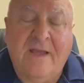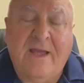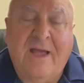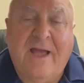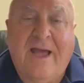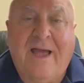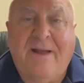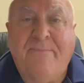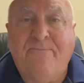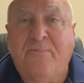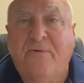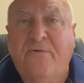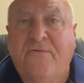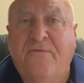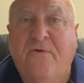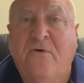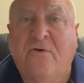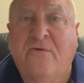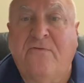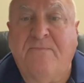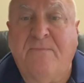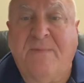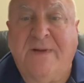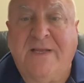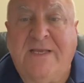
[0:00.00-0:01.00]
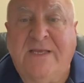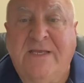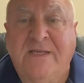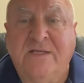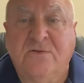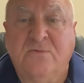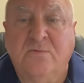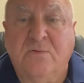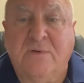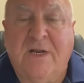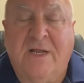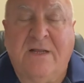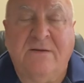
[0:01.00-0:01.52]
I'd prefer if my
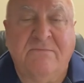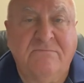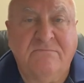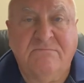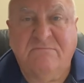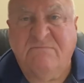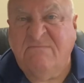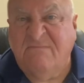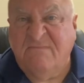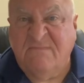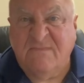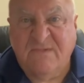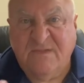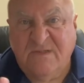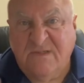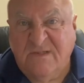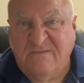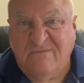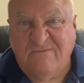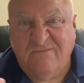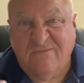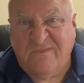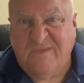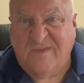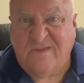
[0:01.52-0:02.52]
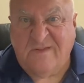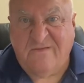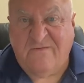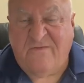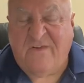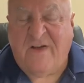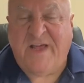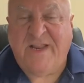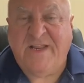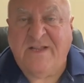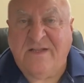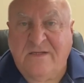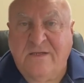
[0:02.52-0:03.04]
kids were not
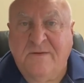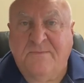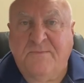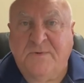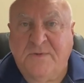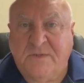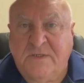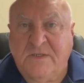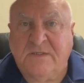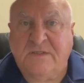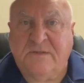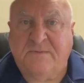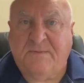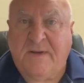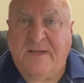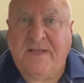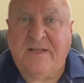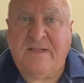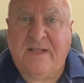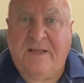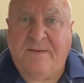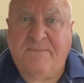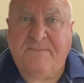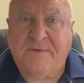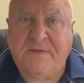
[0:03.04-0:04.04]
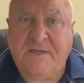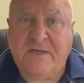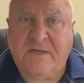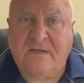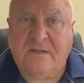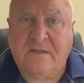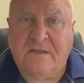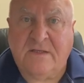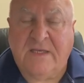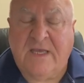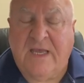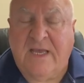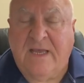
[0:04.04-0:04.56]
invited to participate in that
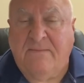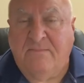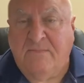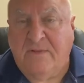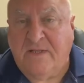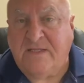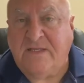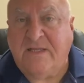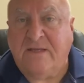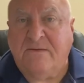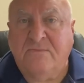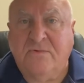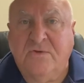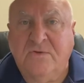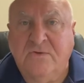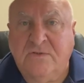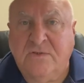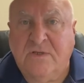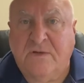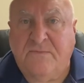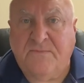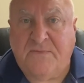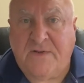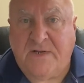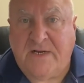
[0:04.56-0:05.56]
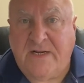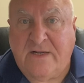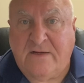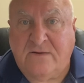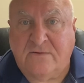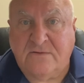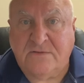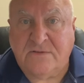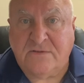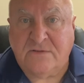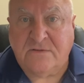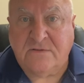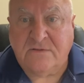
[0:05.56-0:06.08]
particular game. Let them do something
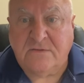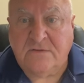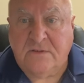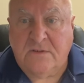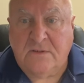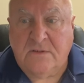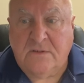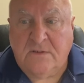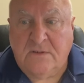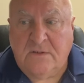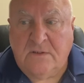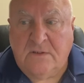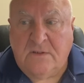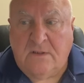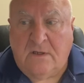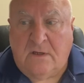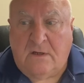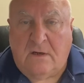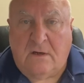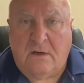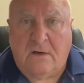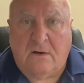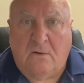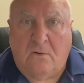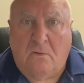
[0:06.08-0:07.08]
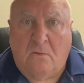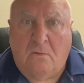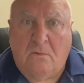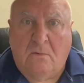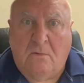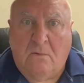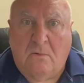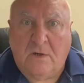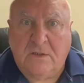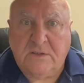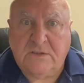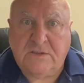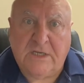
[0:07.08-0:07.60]
else. Oh,
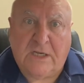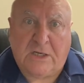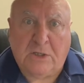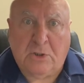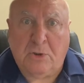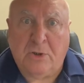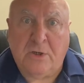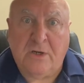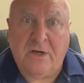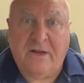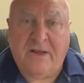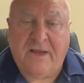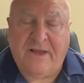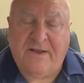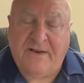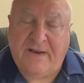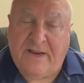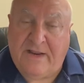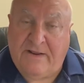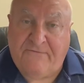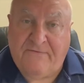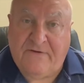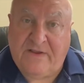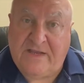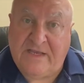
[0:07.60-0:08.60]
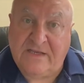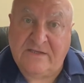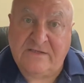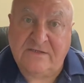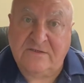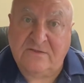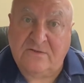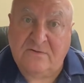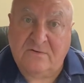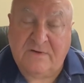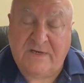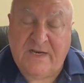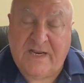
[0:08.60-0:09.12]
it's not good enough. And if it gets
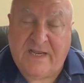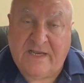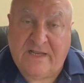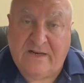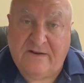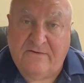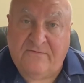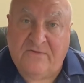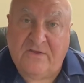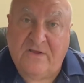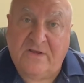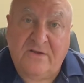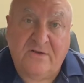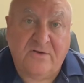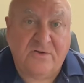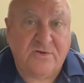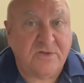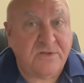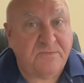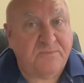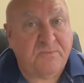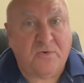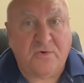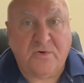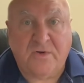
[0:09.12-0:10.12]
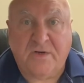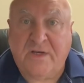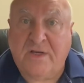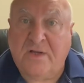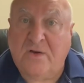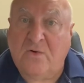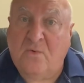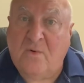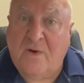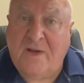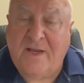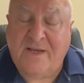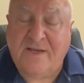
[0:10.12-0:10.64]
into a negative thing, you just pull your kid
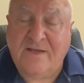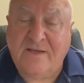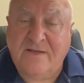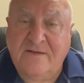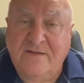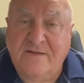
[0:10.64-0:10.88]
away.